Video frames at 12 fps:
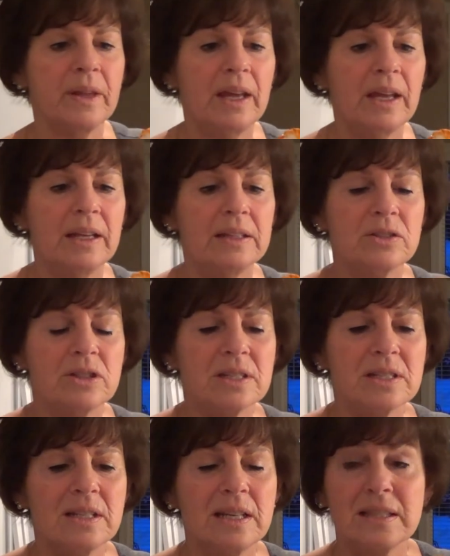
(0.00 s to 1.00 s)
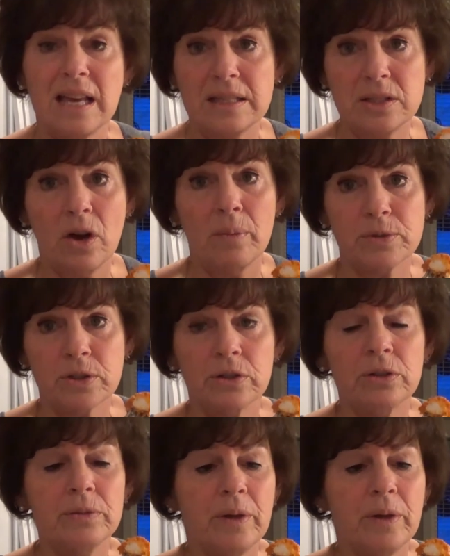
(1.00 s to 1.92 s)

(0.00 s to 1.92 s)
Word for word: and it just it, that's optional.